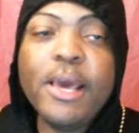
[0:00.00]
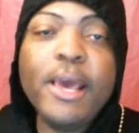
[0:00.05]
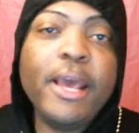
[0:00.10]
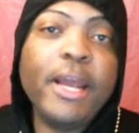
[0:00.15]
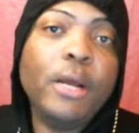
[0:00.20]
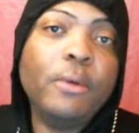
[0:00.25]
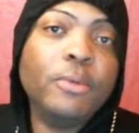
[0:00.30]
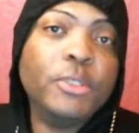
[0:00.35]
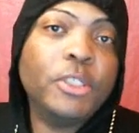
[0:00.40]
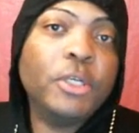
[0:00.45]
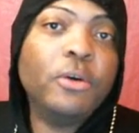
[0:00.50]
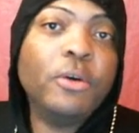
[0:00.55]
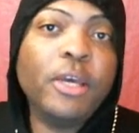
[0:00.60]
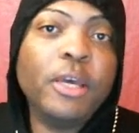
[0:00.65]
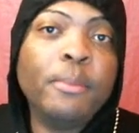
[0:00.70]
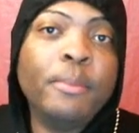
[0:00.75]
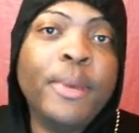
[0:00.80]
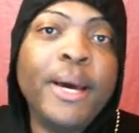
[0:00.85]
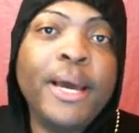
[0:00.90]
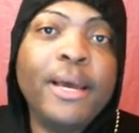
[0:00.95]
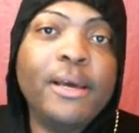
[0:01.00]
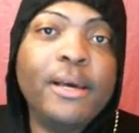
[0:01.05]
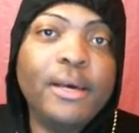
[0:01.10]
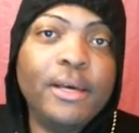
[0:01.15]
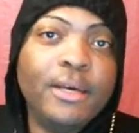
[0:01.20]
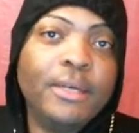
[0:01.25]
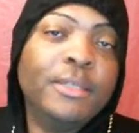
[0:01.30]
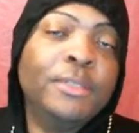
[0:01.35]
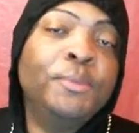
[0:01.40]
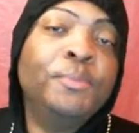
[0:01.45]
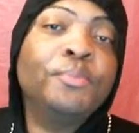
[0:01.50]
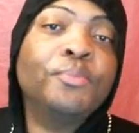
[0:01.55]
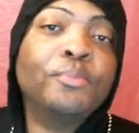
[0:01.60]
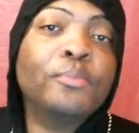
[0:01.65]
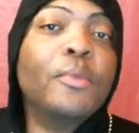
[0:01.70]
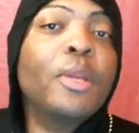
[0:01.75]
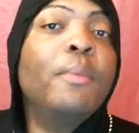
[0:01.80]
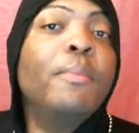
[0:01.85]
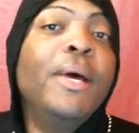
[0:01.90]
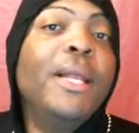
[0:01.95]
And I went to go get my
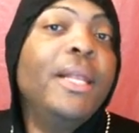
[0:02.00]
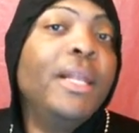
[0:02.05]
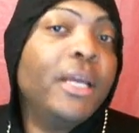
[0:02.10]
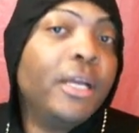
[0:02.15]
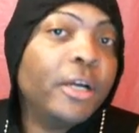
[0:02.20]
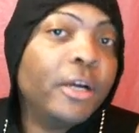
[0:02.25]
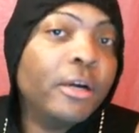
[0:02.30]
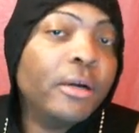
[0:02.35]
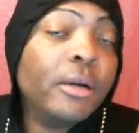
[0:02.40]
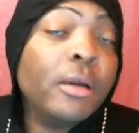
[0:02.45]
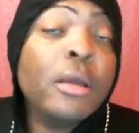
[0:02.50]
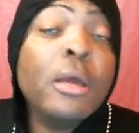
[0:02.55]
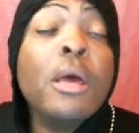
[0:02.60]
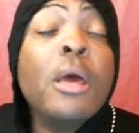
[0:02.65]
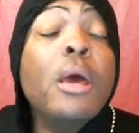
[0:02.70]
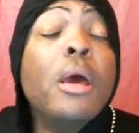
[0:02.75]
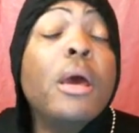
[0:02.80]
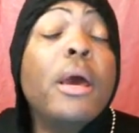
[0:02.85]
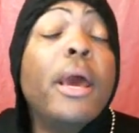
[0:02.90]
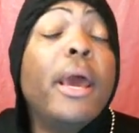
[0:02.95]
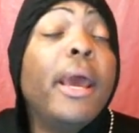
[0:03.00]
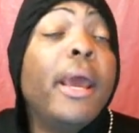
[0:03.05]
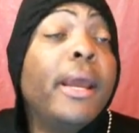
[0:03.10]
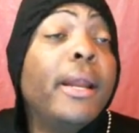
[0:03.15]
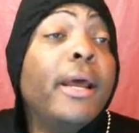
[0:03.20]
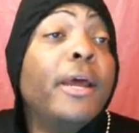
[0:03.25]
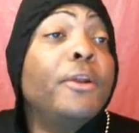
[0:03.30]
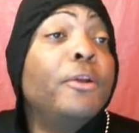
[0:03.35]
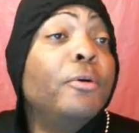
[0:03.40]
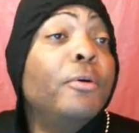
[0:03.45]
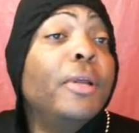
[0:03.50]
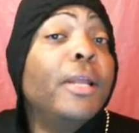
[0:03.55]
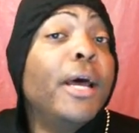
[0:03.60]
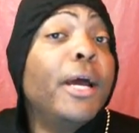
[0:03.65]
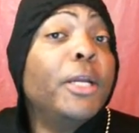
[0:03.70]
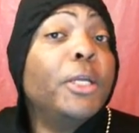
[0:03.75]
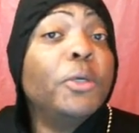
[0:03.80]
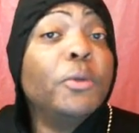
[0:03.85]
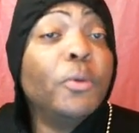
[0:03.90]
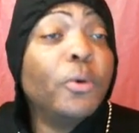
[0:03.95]
liquor. And I know a
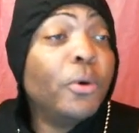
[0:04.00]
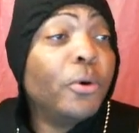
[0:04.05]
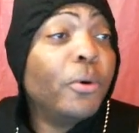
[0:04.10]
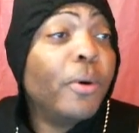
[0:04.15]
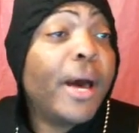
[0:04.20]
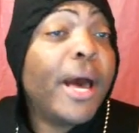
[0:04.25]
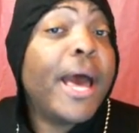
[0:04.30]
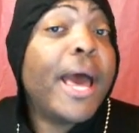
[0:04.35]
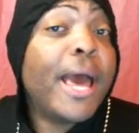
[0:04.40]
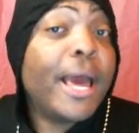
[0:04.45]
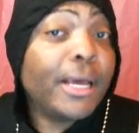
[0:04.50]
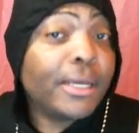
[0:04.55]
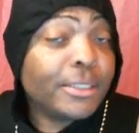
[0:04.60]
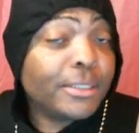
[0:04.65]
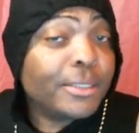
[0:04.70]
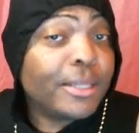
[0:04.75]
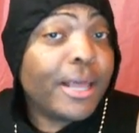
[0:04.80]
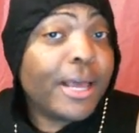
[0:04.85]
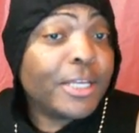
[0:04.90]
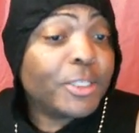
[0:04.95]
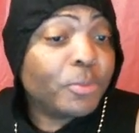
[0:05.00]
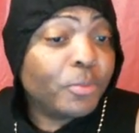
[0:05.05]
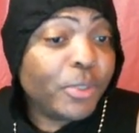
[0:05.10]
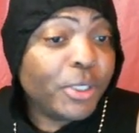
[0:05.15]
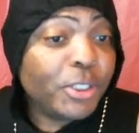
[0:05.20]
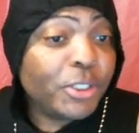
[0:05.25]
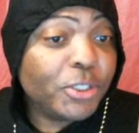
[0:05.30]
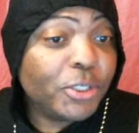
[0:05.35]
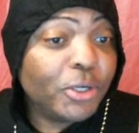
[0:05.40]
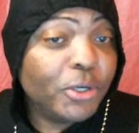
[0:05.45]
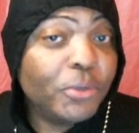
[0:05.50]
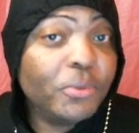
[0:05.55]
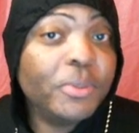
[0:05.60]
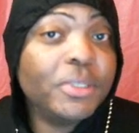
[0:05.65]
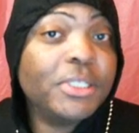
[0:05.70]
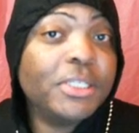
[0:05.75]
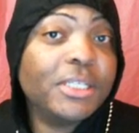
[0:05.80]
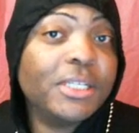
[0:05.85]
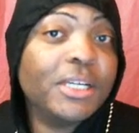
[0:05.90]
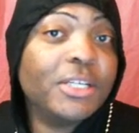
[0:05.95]
lot of you all, I asked last week's show,
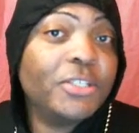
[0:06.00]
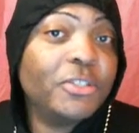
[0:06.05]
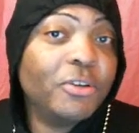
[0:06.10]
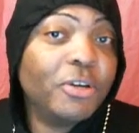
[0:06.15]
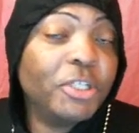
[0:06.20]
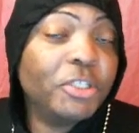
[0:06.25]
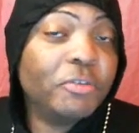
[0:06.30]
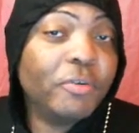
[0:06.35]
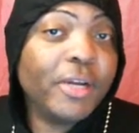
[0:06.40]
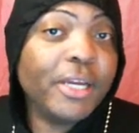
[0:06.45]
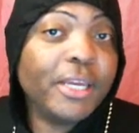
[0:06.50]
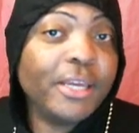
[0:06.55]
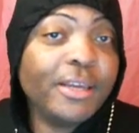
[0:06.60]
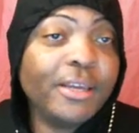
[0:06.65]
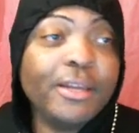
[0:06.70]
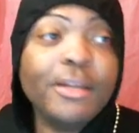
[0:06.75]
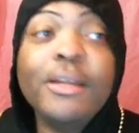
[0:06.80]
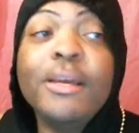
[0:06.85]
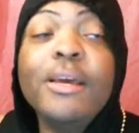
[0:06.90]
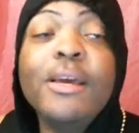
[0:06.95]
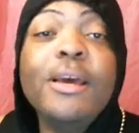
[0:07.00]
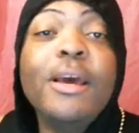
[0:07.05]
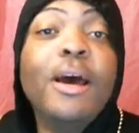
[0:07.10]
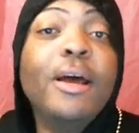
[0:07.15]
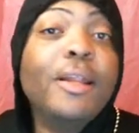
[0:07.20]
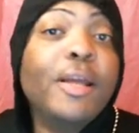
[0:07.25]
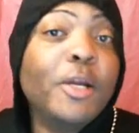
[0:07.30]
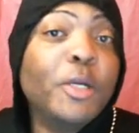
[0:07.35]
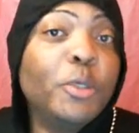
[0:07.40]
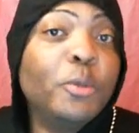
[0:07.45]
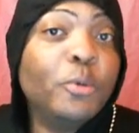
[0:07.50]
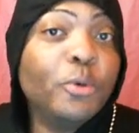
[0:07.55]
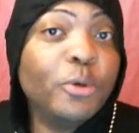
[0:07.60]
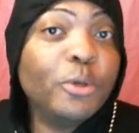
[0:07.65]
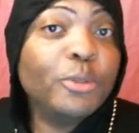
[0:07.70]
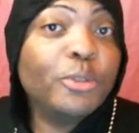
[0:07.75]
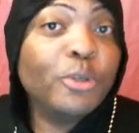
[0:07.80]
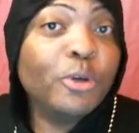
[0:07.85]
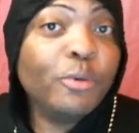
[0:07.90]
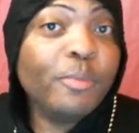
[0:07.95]
what should I start drinking? A lot of you
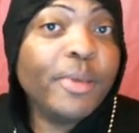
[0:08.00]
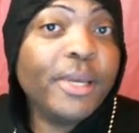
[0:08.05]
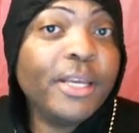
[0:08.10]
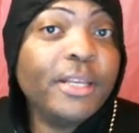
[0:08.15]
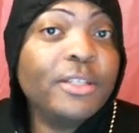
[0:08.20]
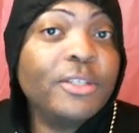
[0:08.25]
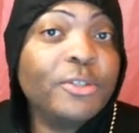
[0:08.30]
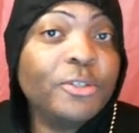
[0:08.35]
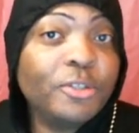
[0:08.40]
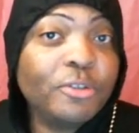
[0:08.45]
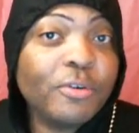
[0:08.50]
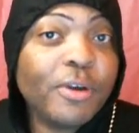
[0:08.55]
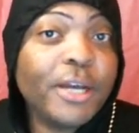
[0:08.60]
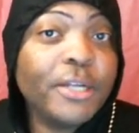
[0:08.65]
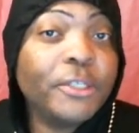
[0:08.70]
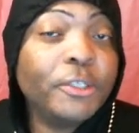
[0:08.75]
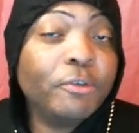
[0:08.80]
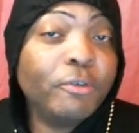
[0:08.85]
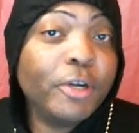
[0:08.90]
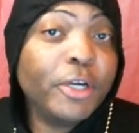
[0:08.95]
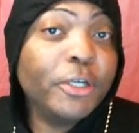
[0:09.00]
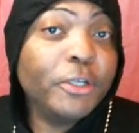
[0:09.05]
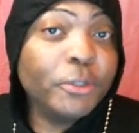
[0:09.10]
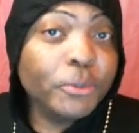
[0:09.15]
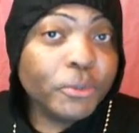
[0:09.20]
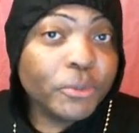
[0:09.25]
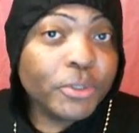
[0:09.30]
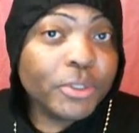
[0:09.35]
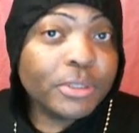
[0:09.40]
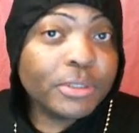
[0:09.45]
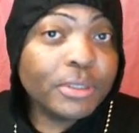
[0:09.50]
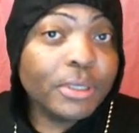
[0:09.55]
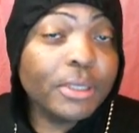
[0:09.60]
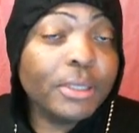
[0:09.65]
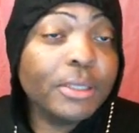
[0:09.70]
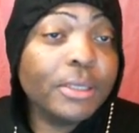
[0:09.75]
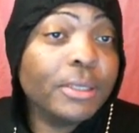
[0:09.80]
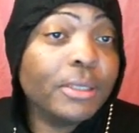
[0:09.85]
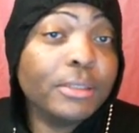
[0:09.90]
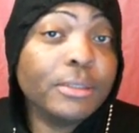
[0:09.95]
all told me to try the Grey Goose.
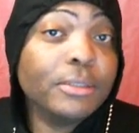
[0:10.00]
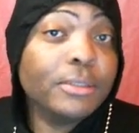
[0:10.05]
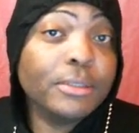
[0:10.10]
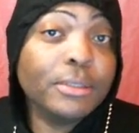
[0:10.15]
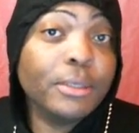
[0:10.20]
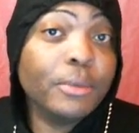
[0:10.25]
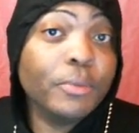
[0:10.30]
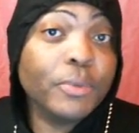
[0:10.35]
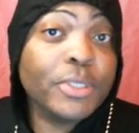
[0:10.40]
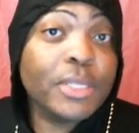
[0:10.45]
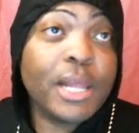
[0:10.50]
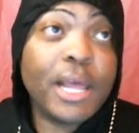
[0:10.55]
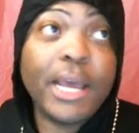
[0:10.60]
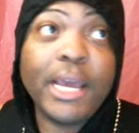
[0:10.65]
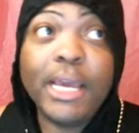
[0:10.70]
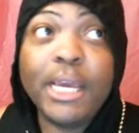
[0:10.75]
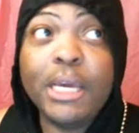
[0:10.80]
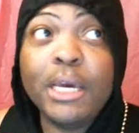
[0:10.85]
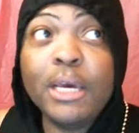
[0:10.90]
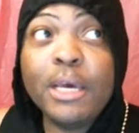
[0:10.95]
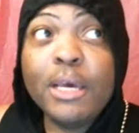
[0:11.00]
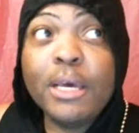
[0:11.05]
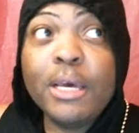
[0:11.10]
It was like